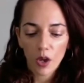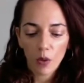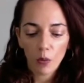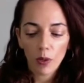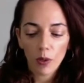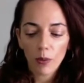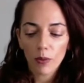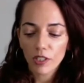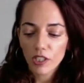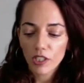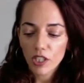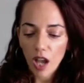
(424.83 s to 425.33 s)

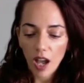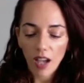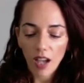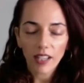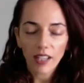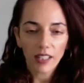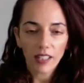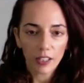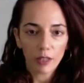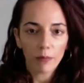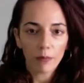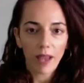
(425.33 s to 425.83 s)
we were
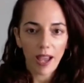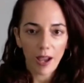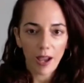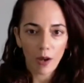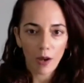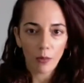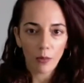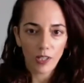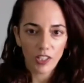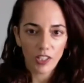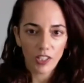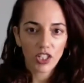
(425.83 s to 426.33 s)
talking
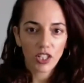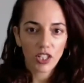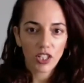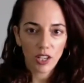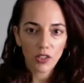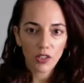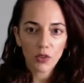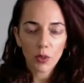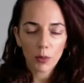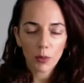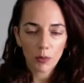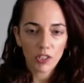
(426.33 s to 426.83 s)
about which
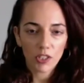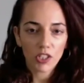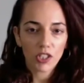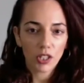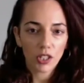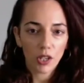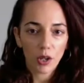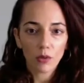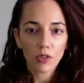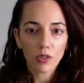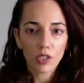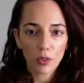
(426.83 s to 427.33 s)
country we
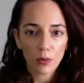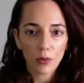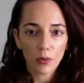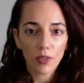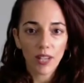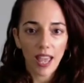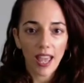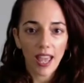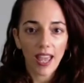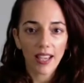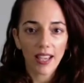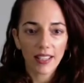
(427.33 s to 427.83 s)
should go to
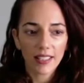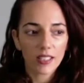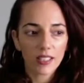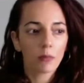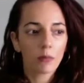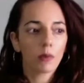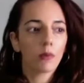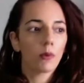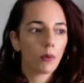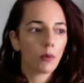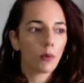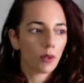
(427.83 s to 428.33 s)
next i
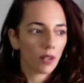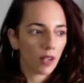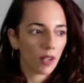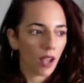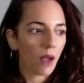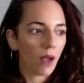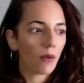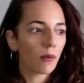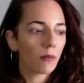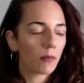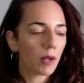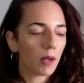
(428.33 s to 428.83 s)
mean we were
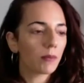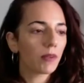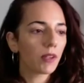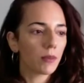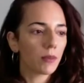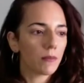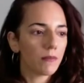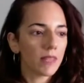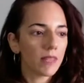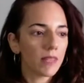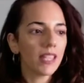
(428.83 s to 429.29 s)
i remember the